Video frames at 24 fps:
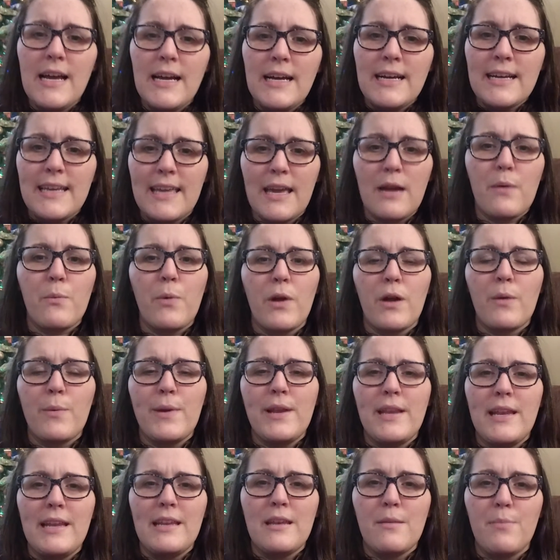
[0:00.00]
get where we
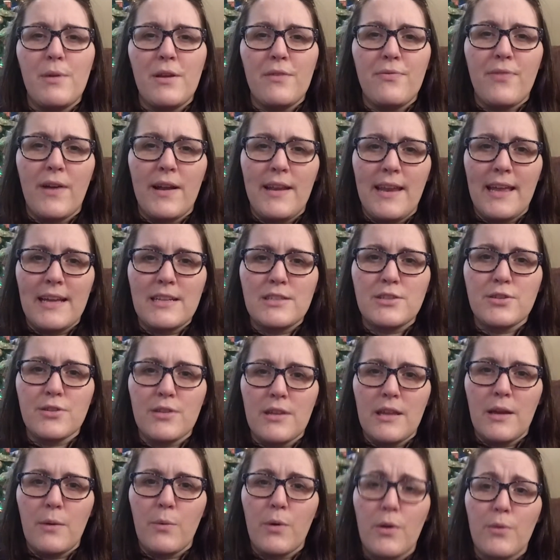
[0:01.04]
need to be
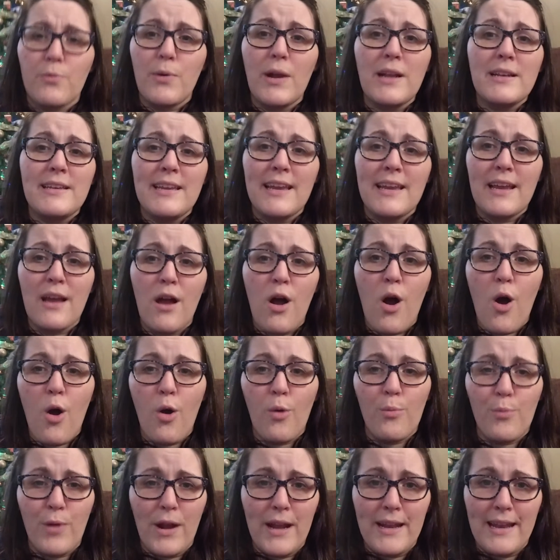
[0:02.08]
financially. We're renting a
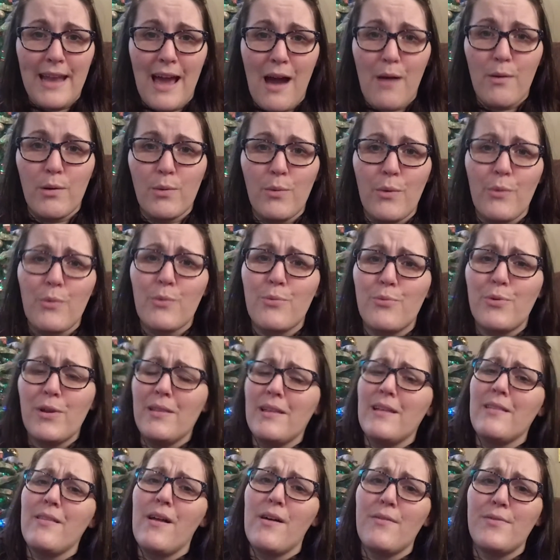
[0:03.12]
home right now, and we would
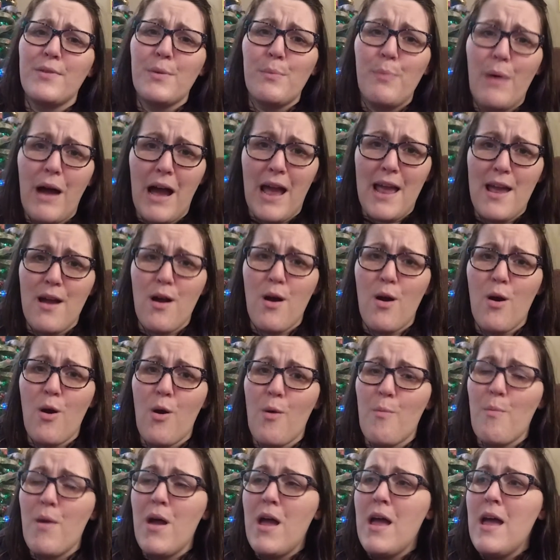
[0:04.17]
really love to buy a
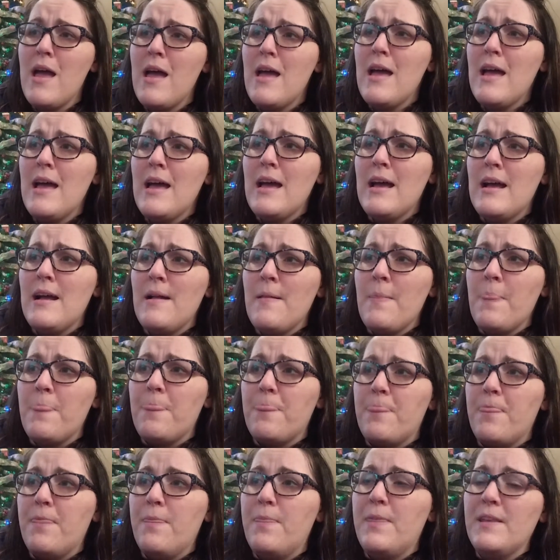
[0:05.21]
home.
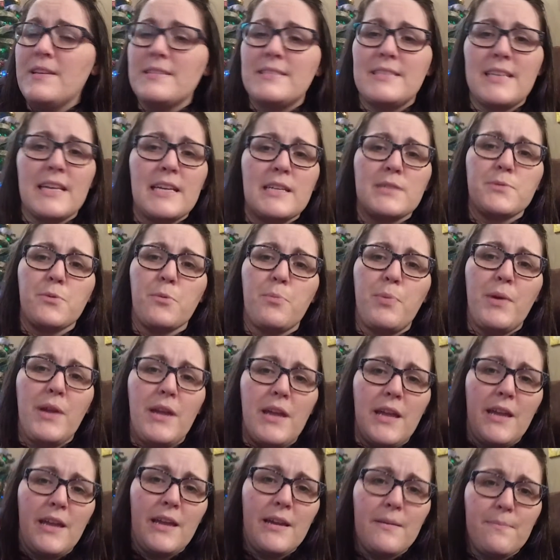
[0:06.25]
These things will
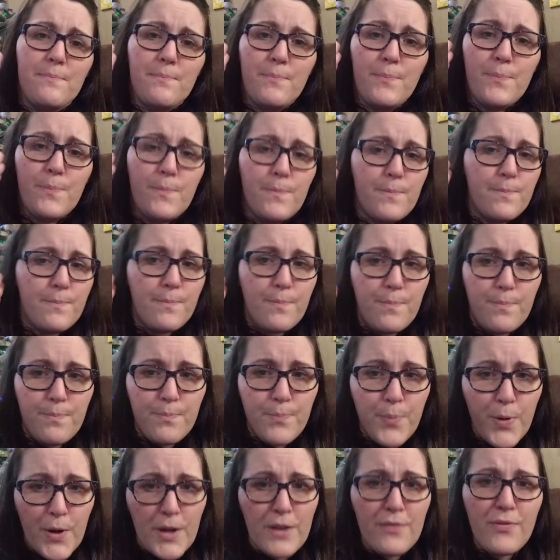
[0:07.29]
be
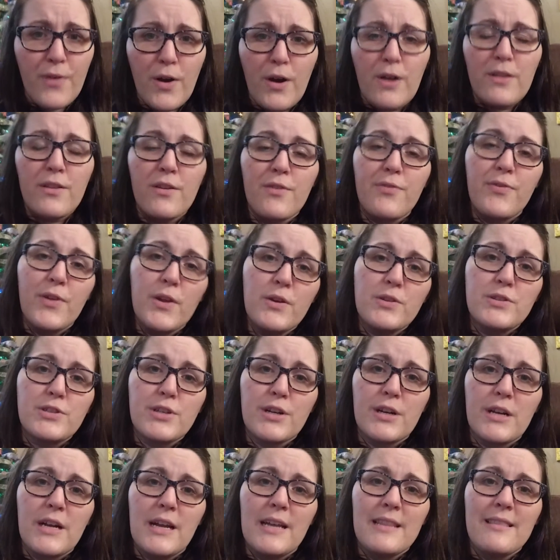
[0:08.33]
pretty far in the
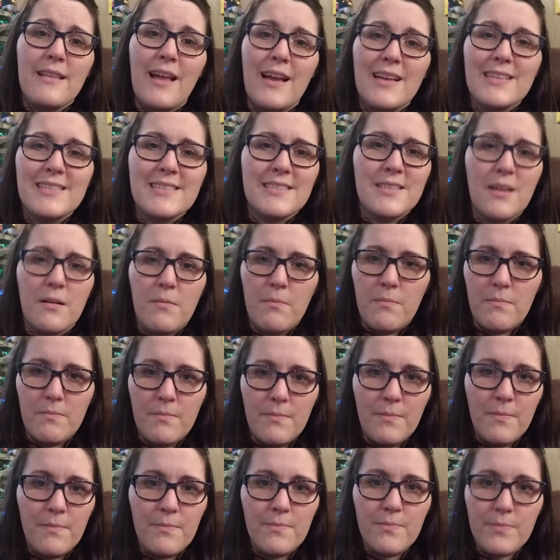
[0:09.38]
future unless
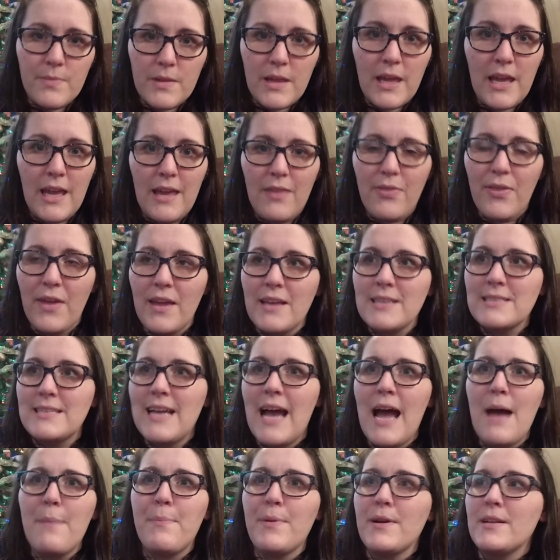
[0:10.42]
some key things
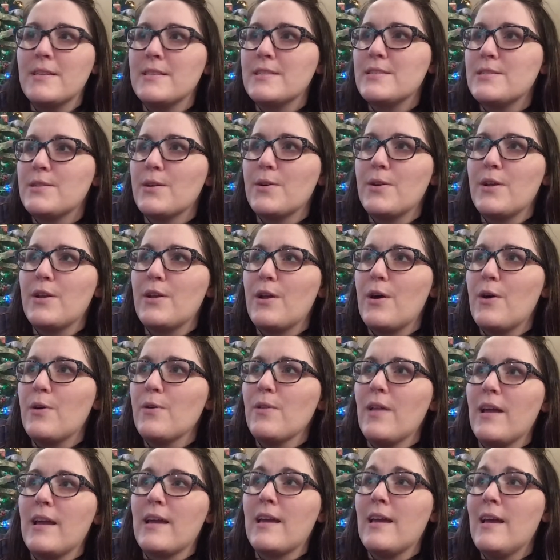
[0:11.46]
happen. So, you know,
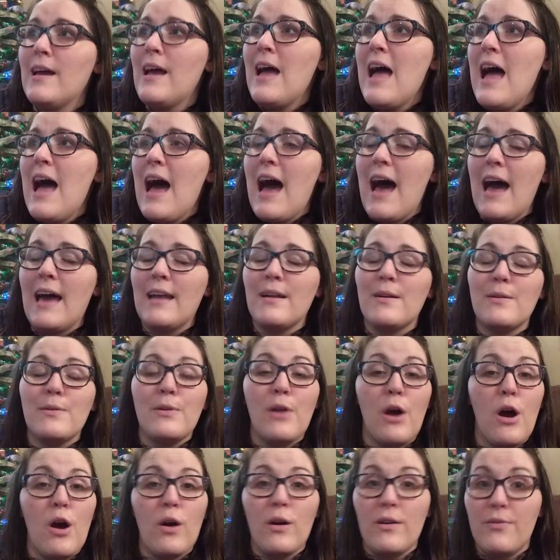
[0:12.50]
like, I don't
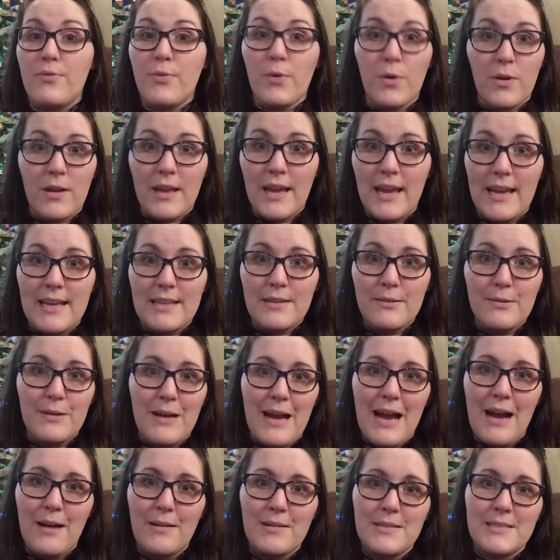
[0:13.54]
know if we'll get into a
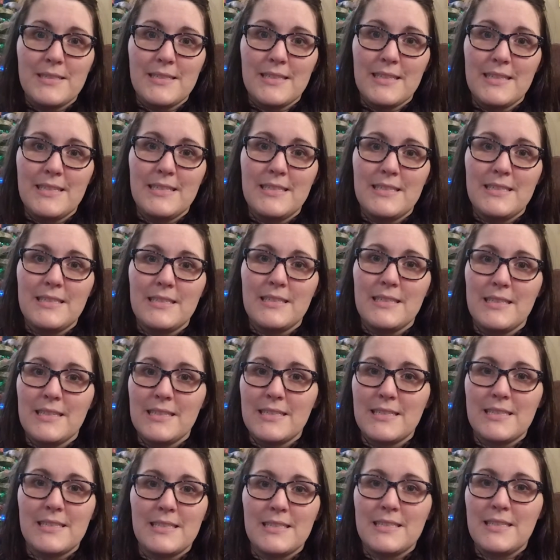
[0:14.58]
house
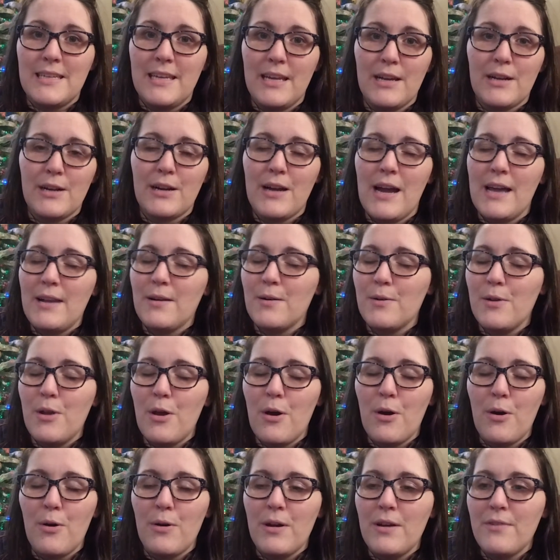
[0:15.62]
this year. I don't
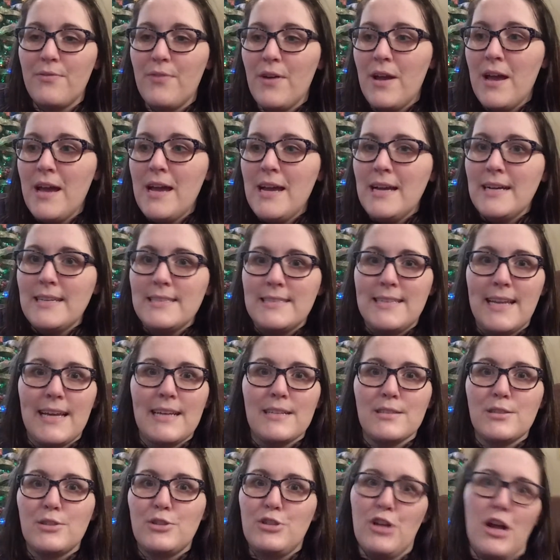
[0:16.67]
know if
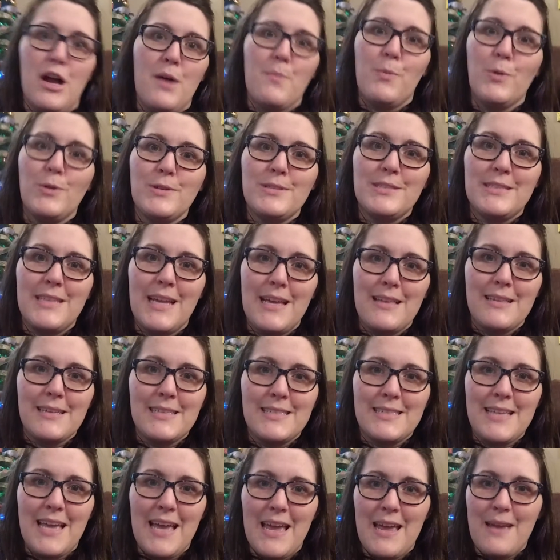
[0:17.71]
Dan's job will stay the
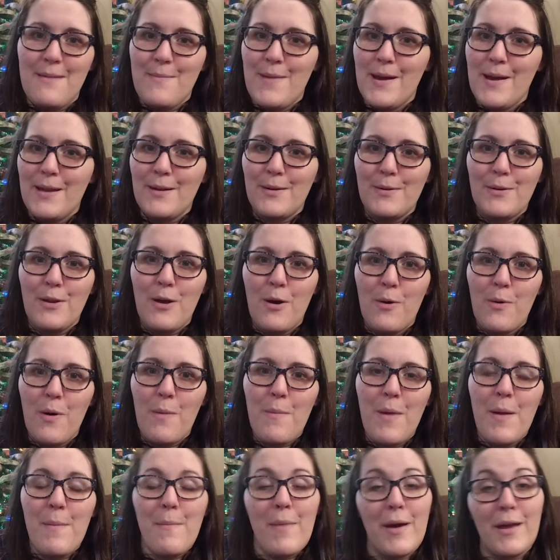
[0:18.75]
same. I don't know what
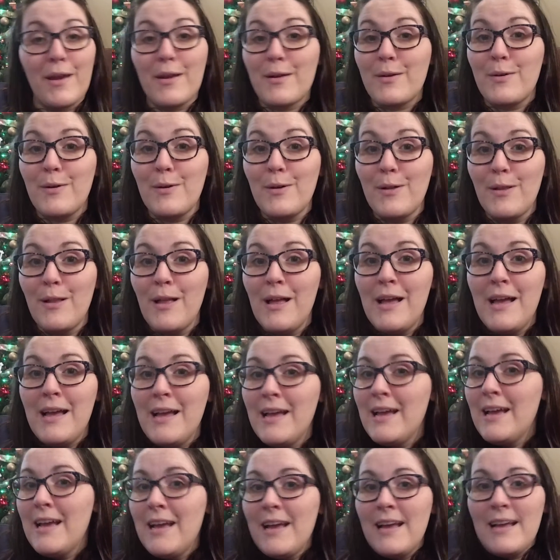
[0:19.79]
my medical
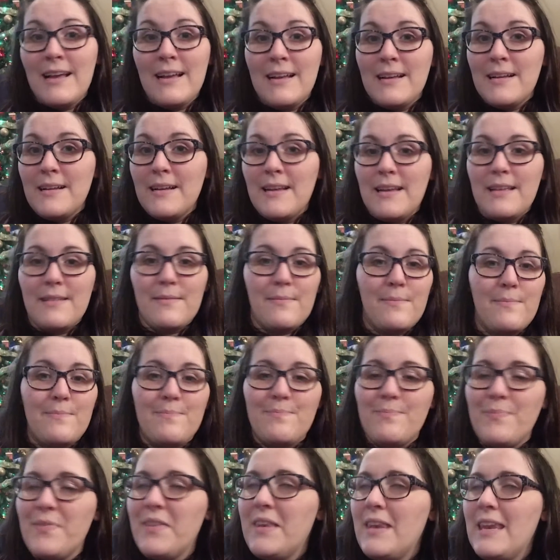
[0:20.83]

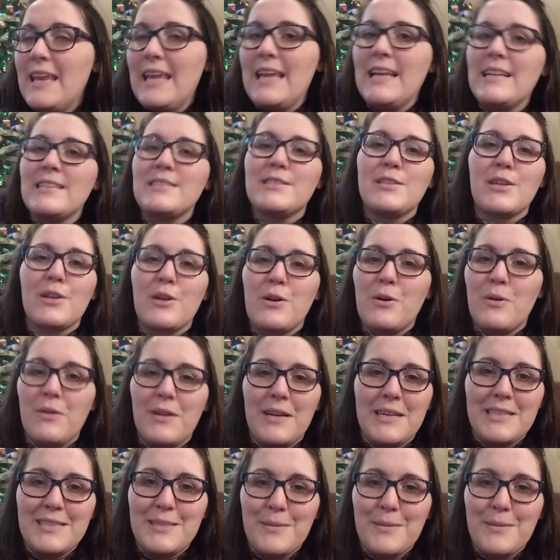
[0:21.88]
needs are going to